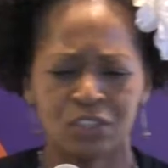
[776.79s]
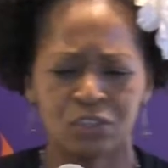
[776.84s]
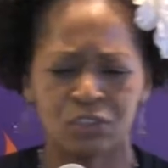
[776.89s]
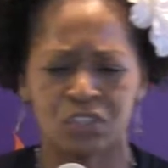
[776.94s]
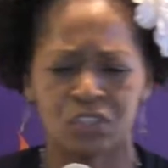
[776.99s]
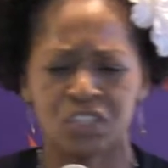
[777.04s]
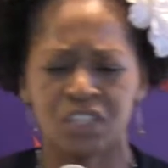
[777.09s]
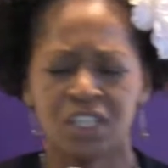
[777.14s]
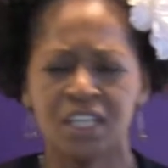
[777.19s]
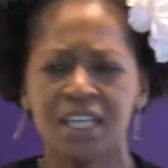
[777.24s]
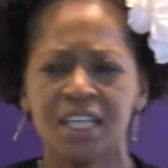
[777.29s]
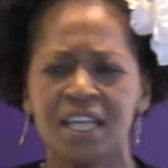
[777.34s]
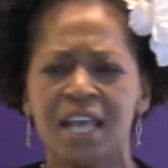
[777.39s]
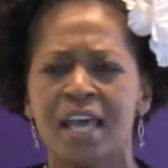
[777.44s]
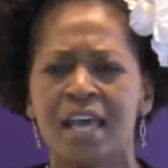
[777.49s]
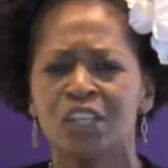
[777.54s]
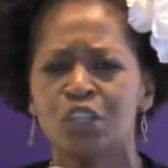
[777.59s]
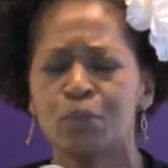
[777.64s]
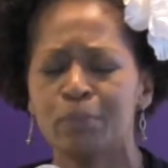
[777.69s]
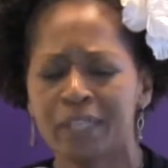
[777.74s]

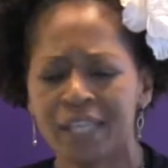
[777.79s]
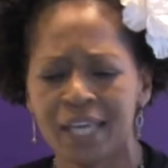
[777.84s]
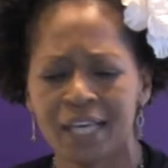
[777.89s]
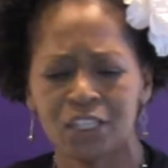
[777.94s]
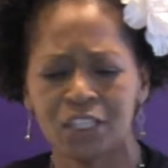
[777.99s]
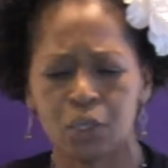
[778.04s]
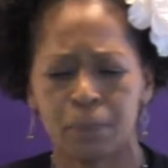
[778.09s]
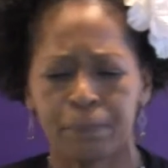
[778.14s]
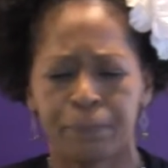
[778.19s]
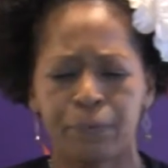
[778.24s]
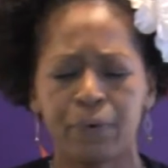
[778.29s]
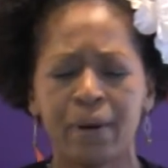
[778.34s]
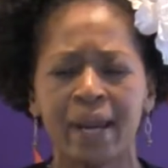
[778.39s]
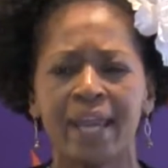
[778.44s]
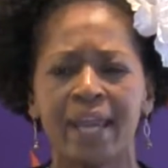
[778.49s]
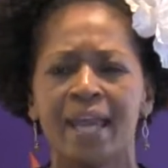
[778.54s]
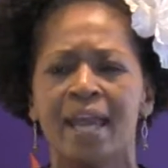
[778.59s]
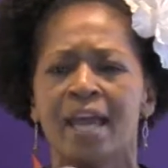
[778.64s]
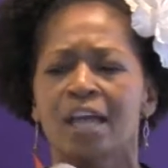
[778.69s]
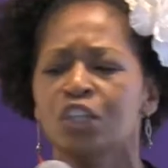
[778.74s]
intercede. You begin to
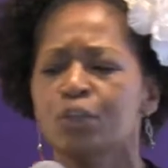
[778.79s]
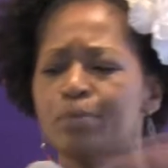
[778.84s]
pray.